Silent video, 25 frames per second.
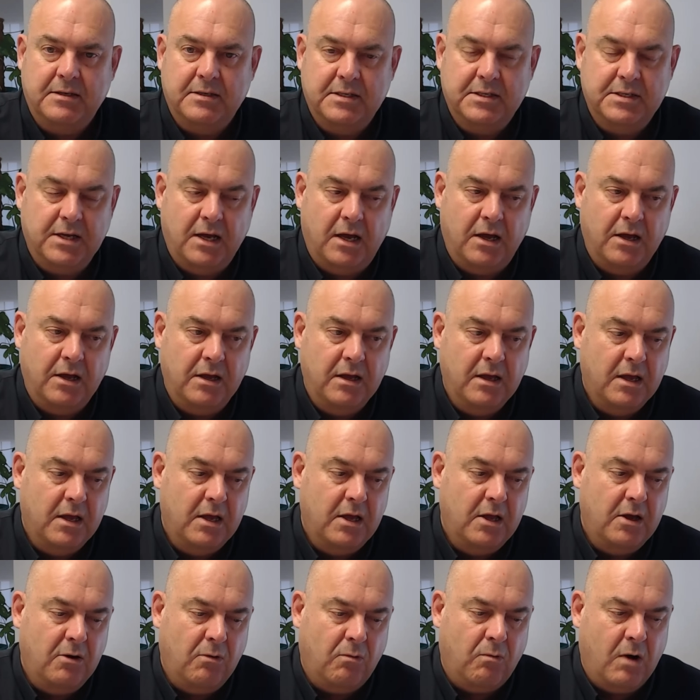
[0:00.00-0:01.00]
So
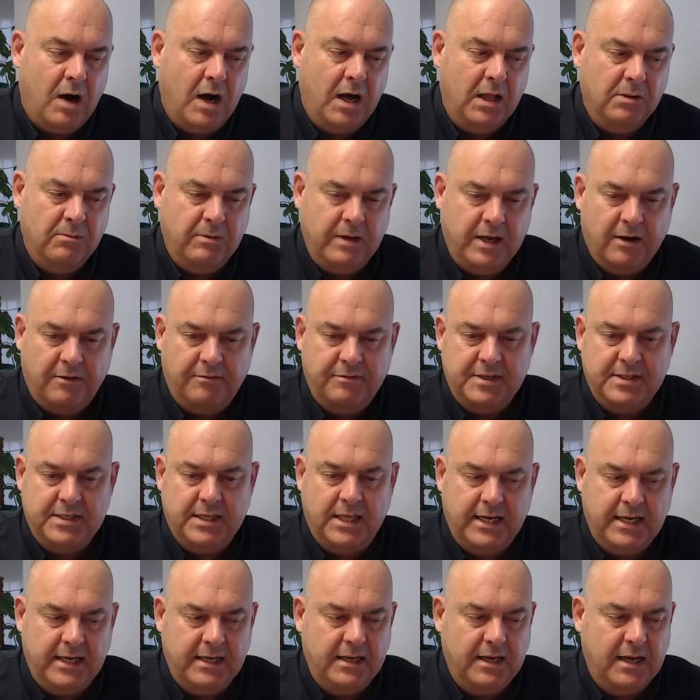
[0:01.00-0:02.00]
while we
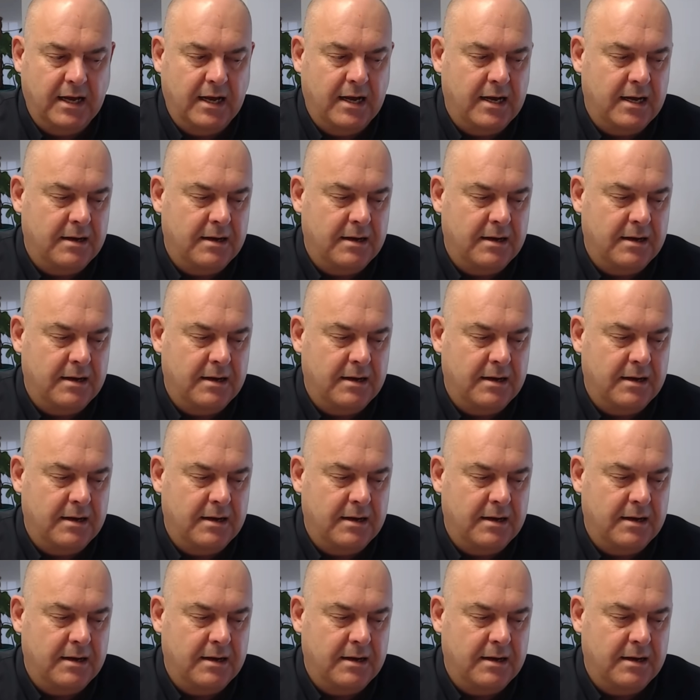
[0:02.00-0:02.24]
obviously